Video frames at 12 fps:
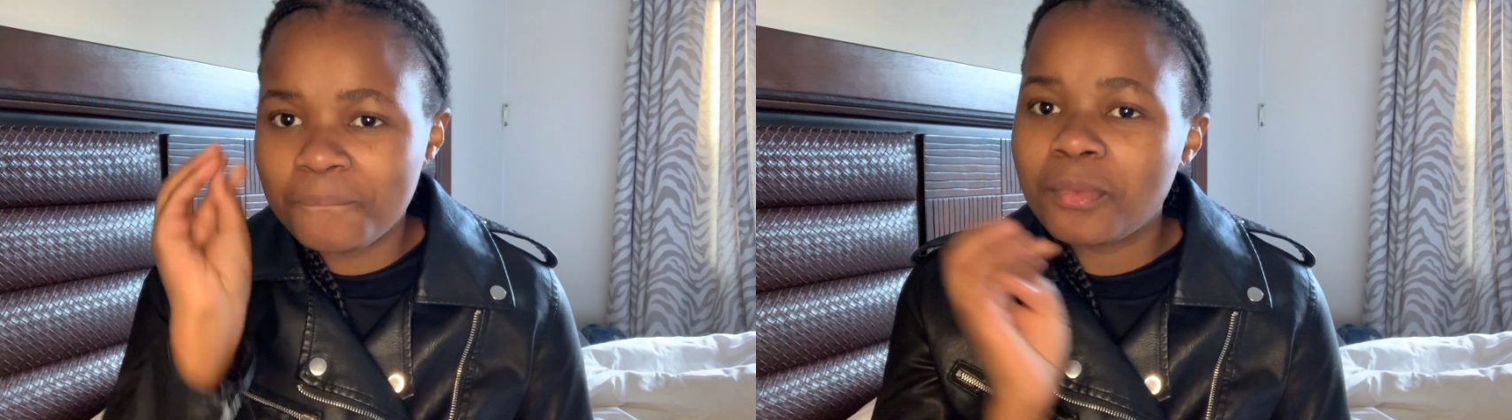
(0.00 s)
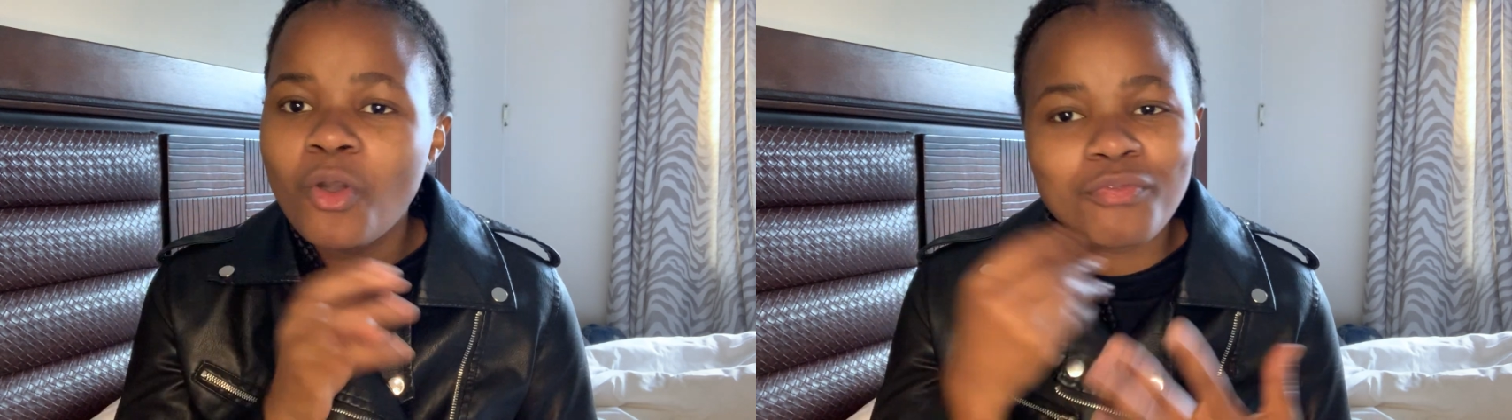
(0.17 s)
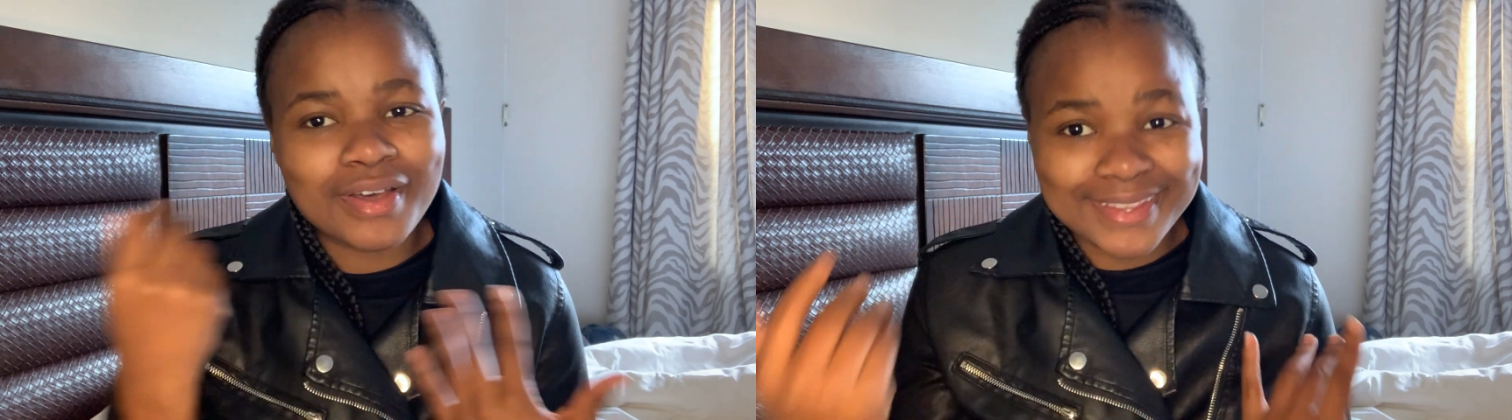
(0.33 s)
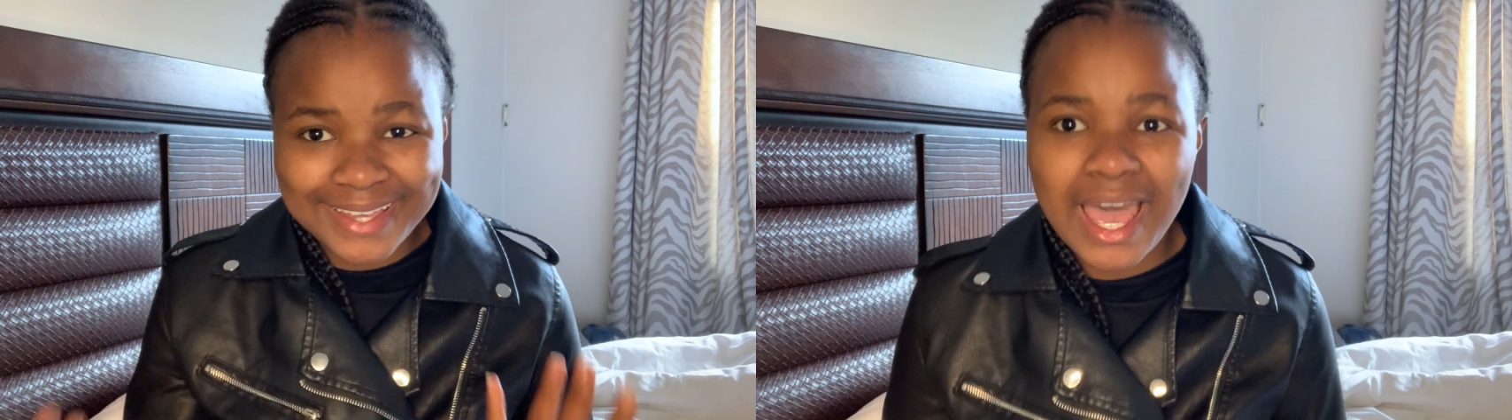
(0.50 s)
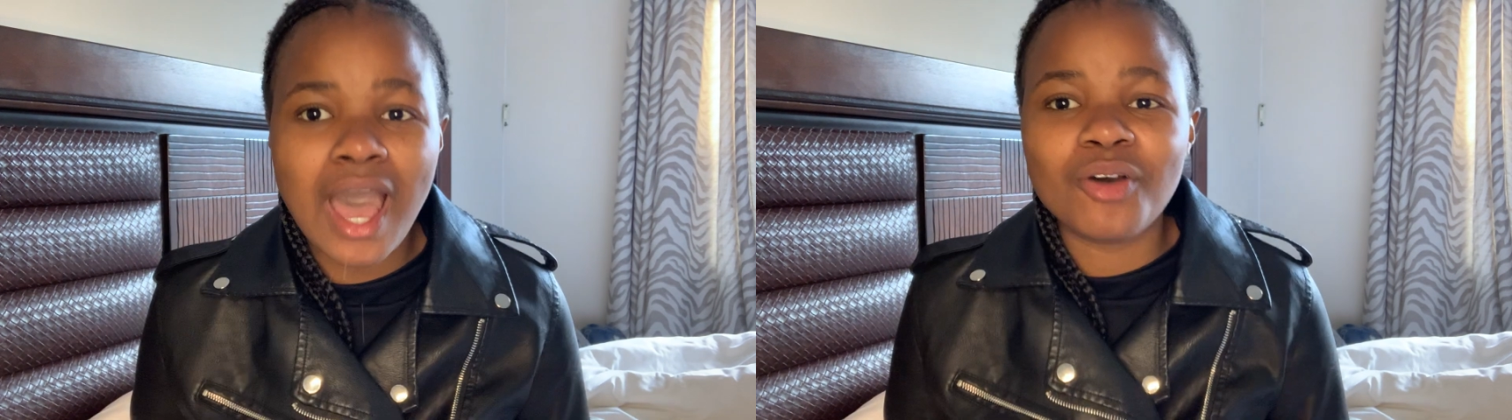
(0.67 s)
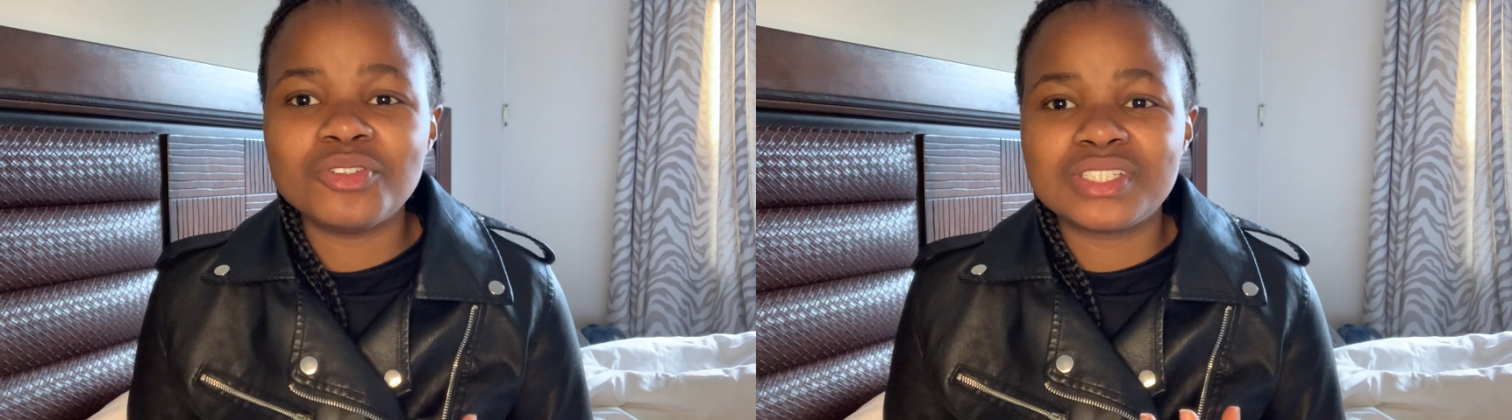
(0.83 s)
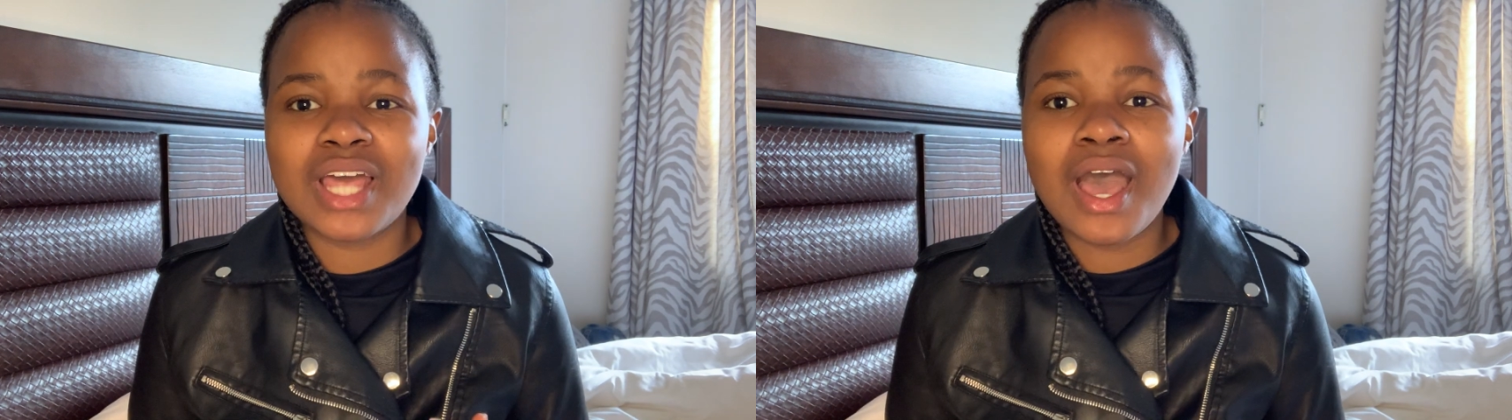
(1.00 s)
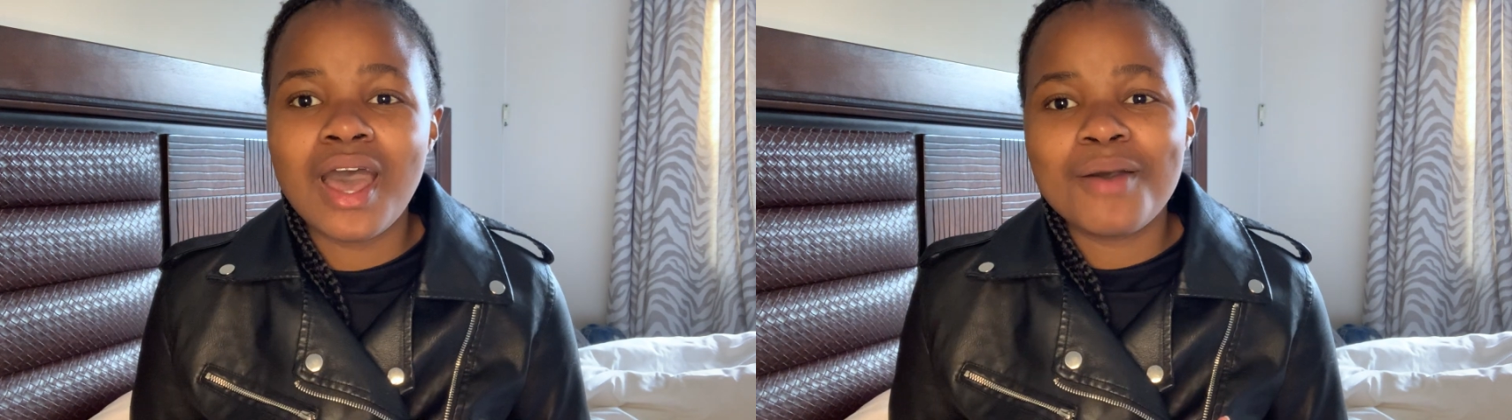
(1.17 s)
over the counter.